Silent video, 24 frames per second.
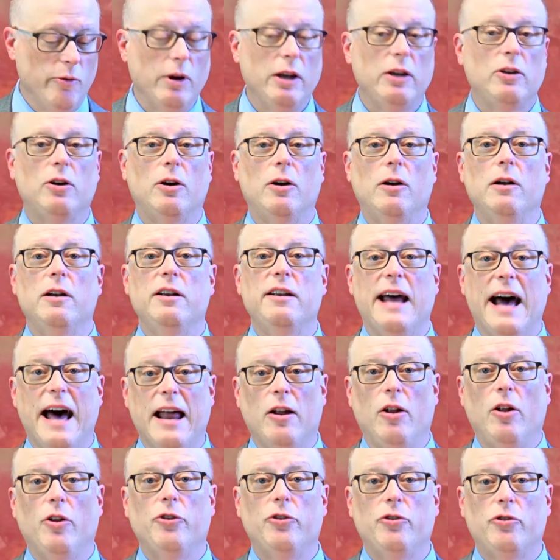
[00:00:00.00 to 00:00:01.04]
return
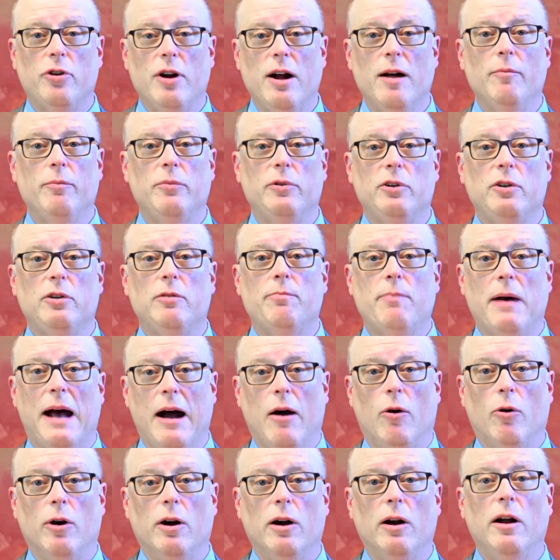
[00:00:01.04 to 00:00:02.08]
Donald Trump to
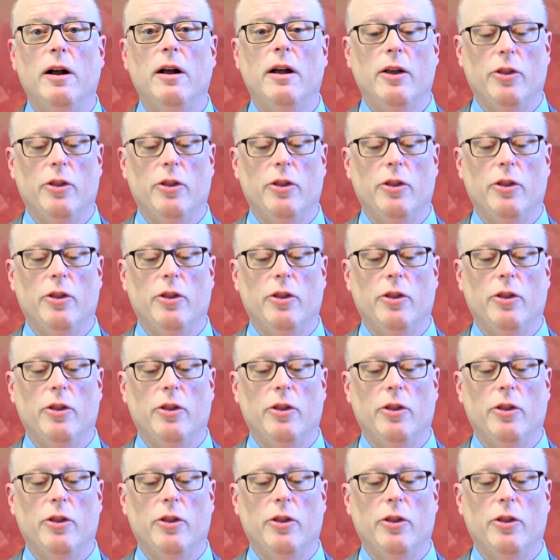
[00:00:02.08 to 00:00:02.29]
power